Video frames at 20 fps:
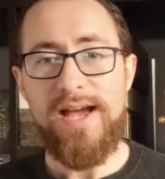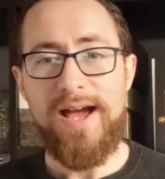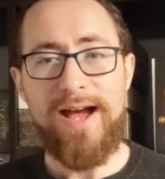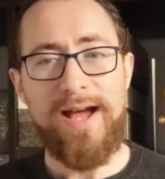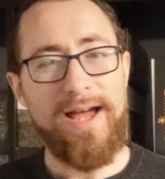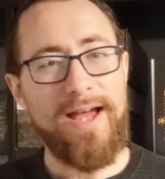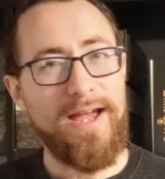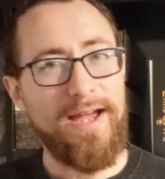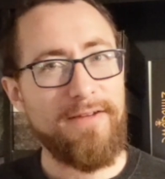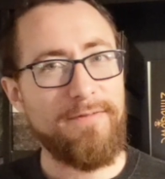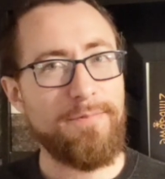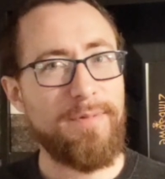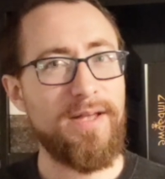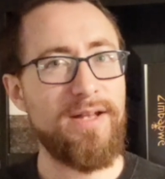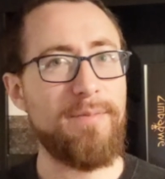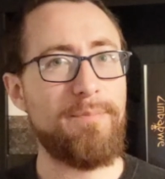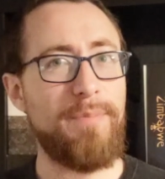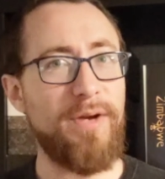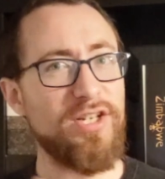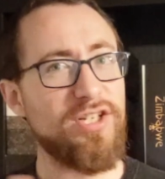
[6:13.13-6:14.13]
I've
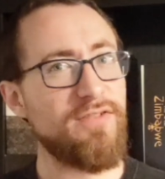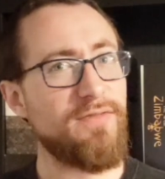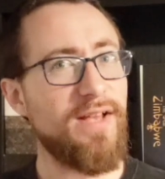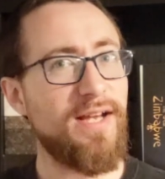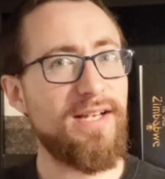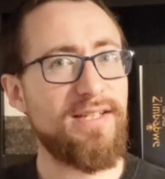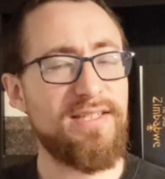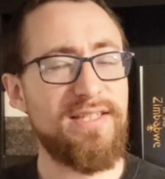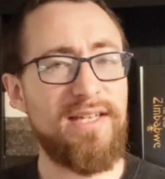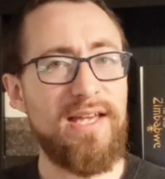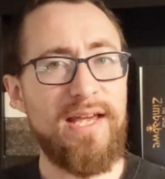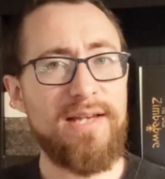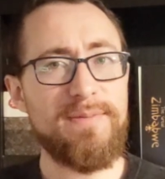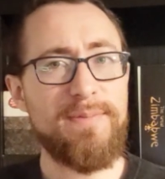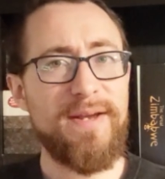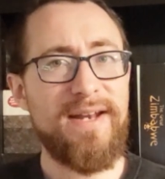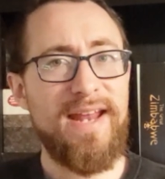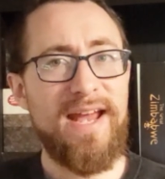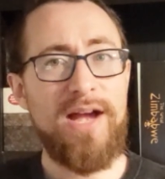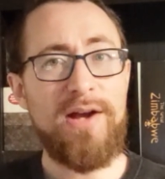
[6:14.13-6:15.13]
played a bunch of legacy games
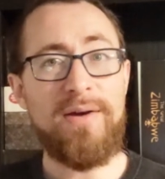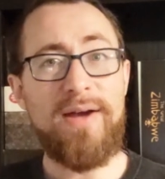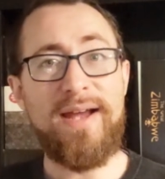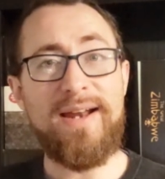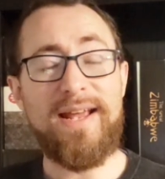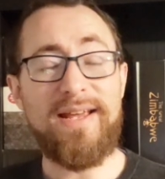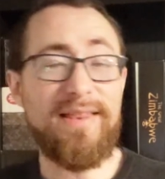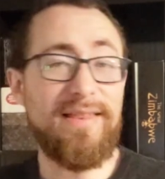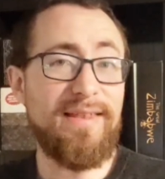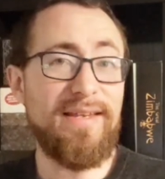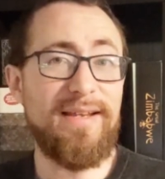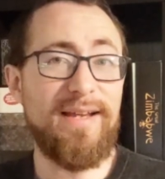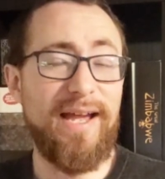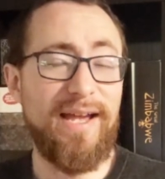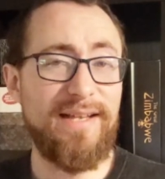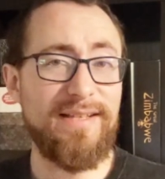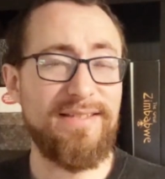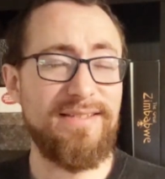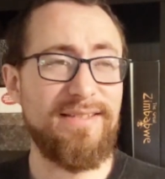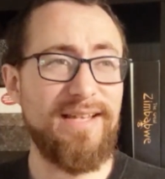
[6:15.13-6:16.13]
by now, and I think I
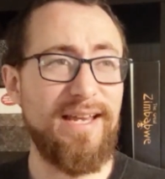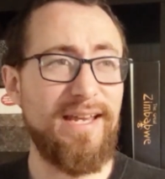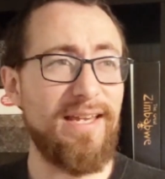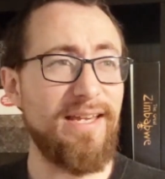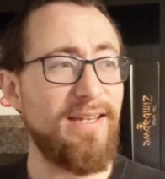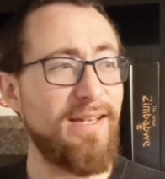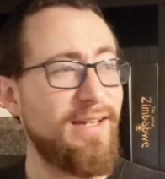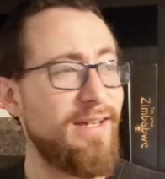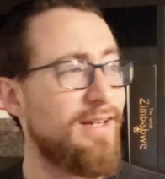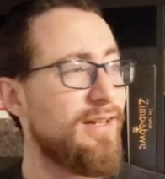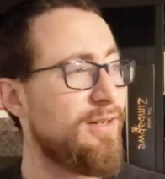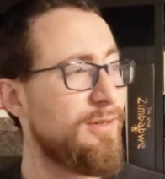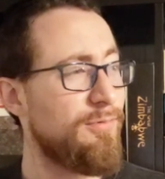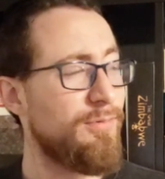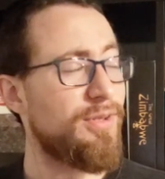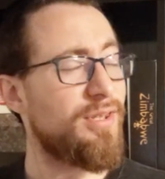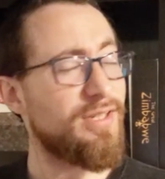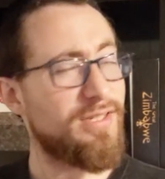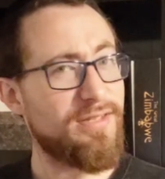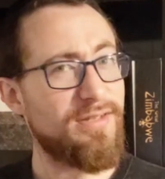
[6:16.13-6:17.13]
can say
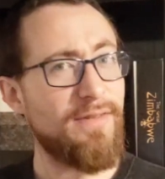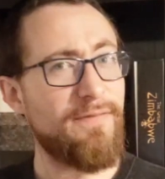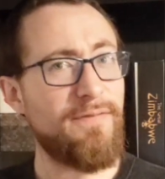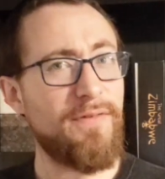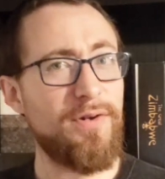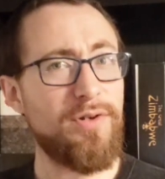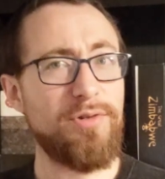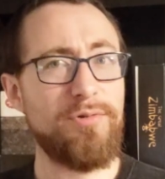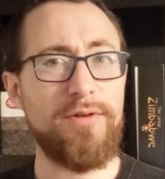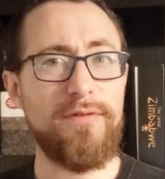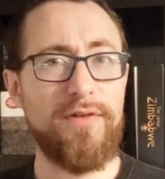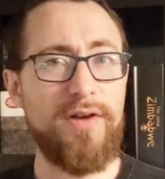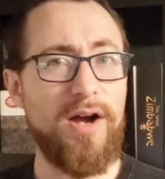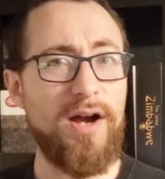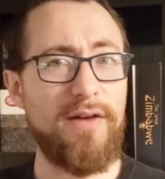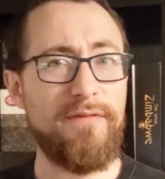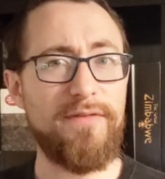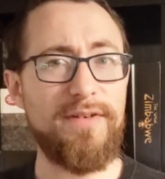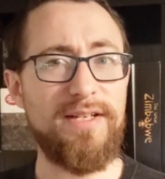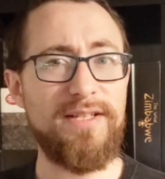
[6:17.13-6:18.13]
with a fair degree of
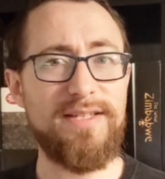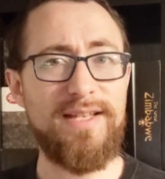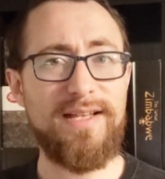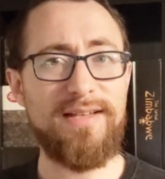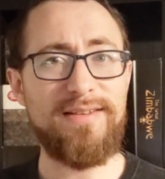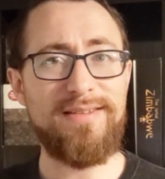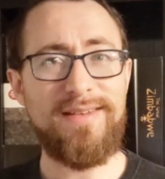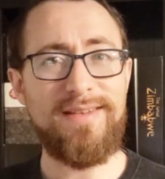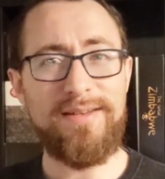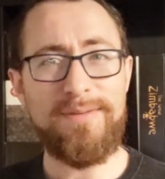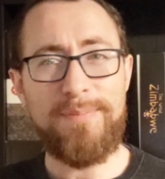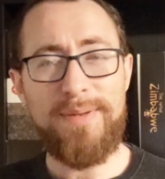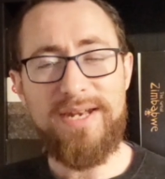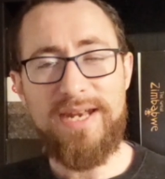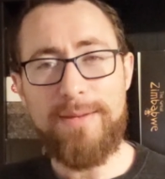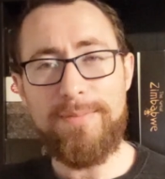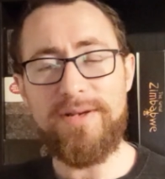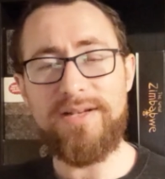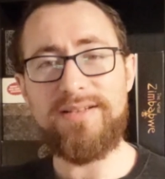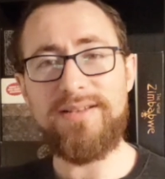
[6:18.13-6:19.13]
confidence that
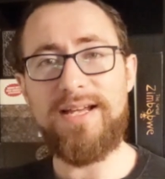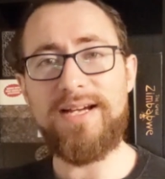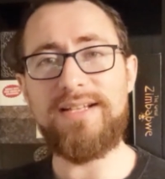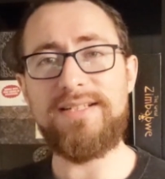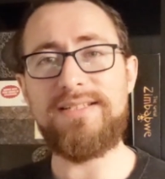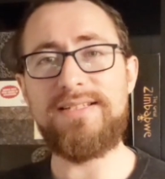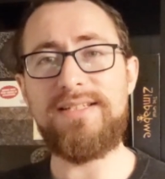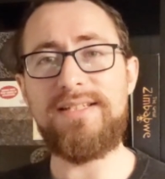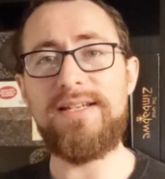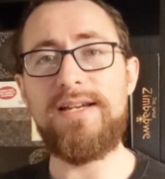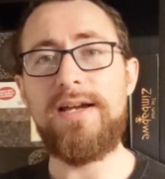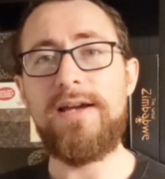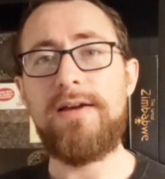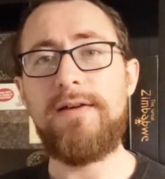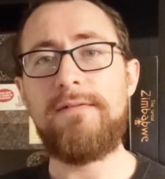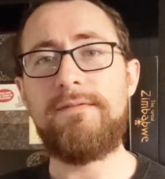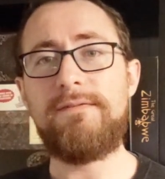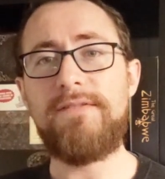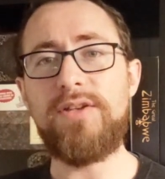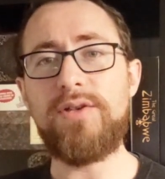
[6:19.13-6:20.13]
Pandemic Legacy
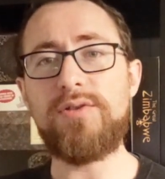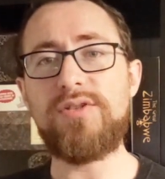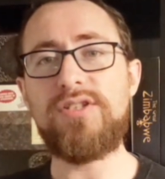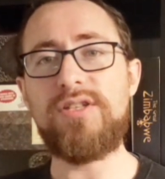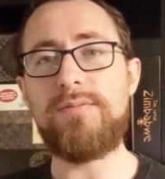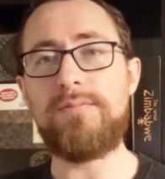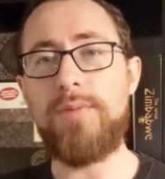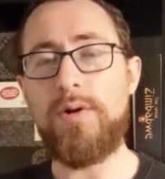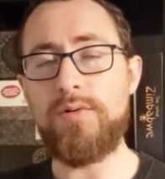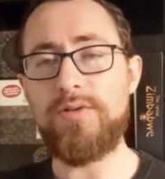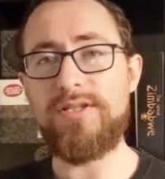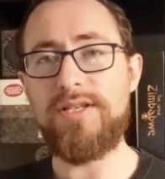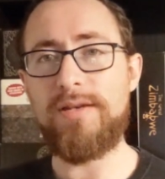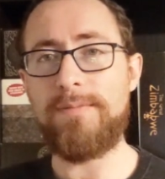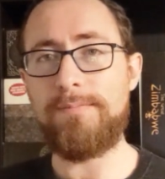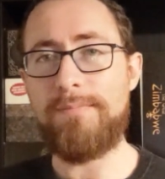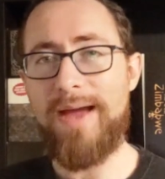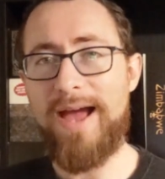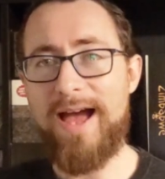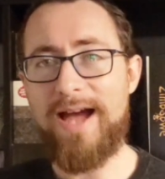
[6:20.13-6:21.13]
feels the most
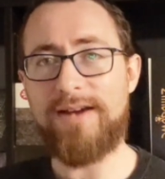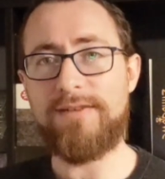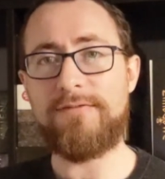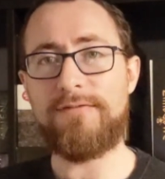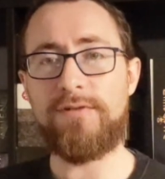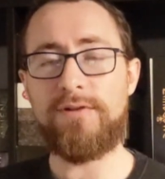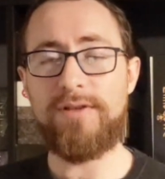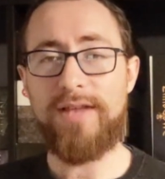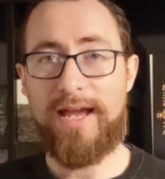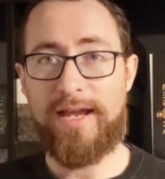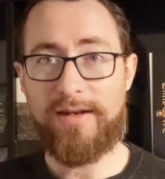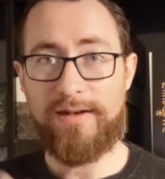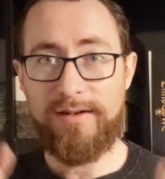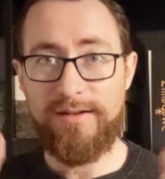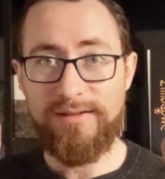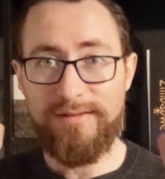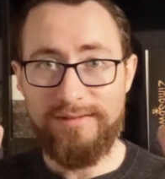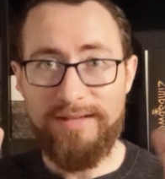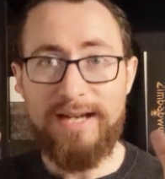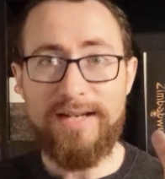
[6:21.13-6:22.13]
impactful and
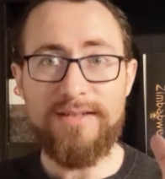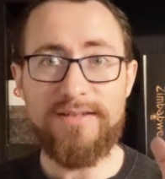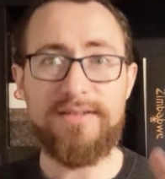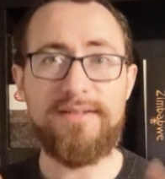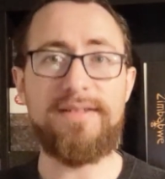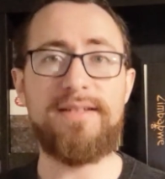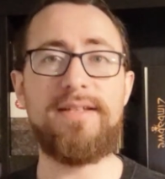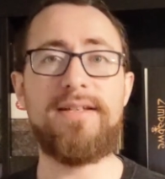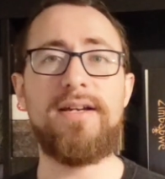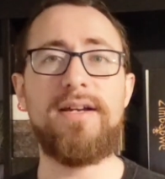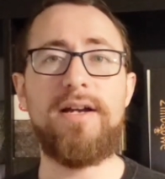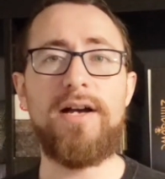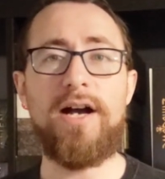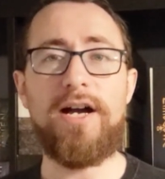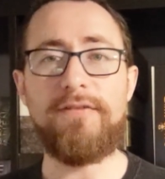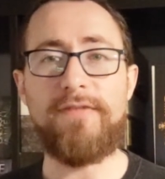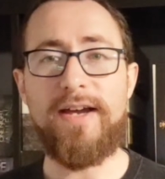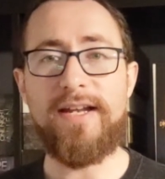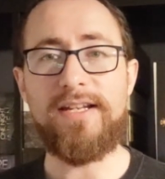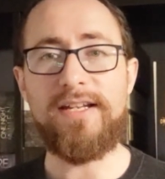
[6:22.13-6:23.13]
legacy
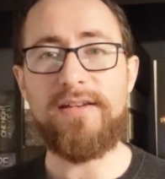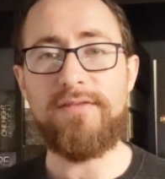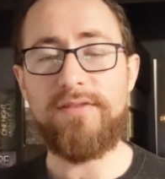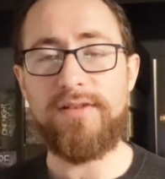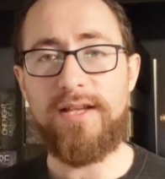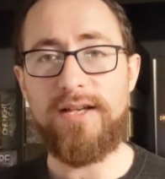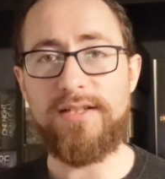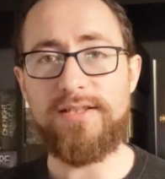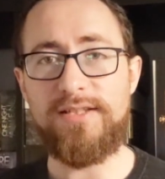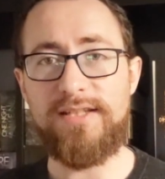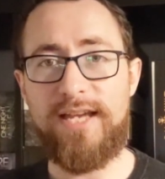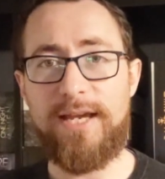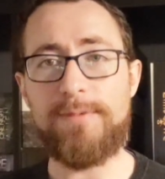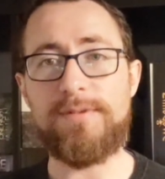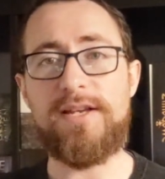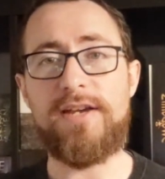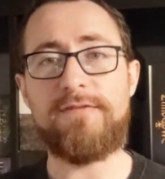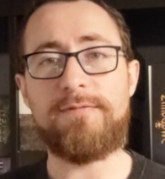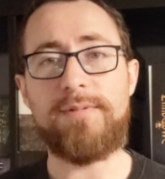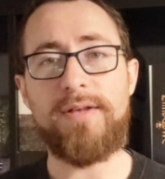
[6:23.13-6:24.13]
of any of the legacy
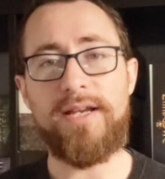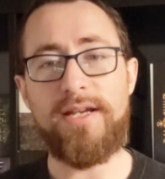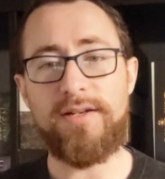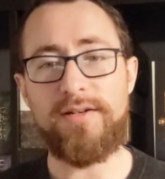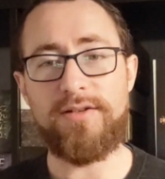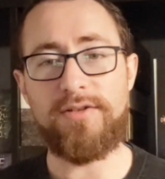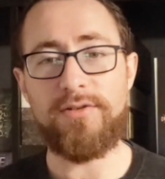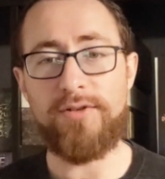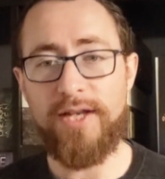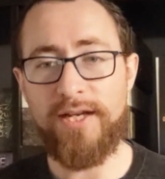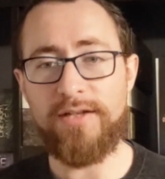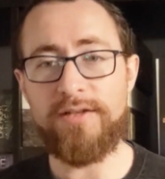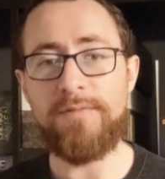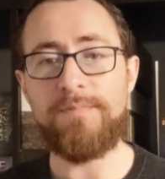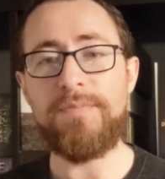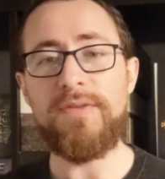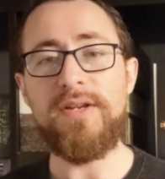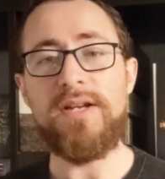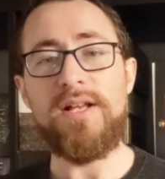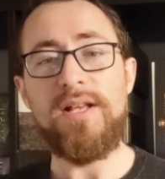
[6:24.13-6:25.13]
games I've played to date.
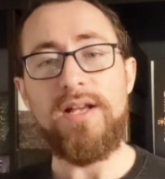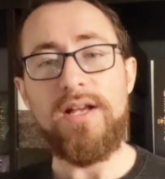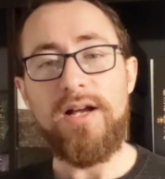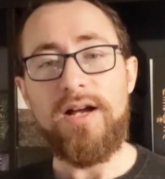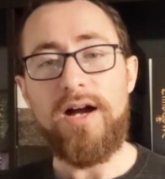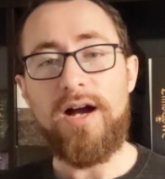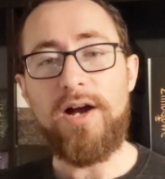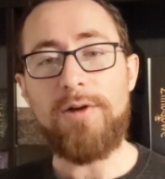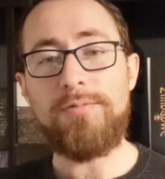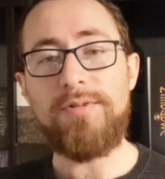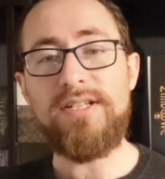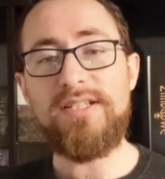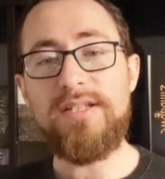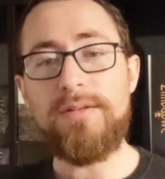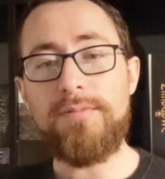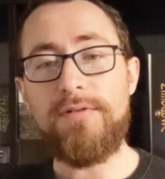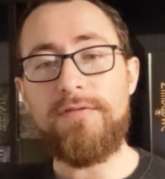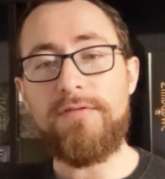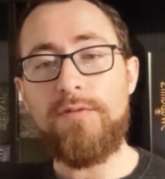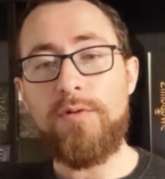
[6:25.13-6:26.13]
Reason
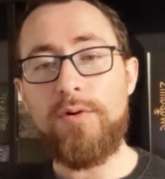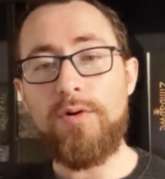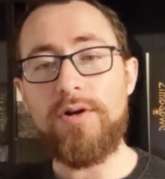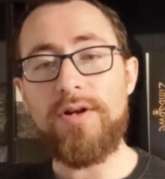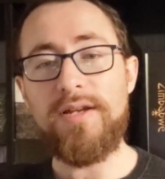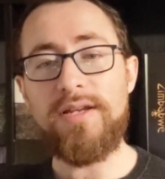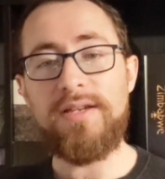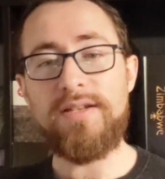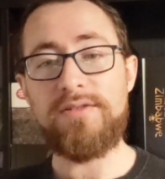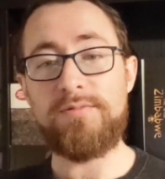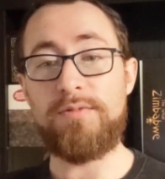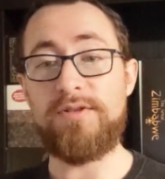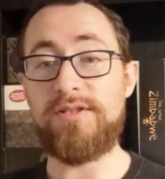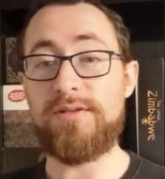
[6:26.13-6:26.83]
number 5 is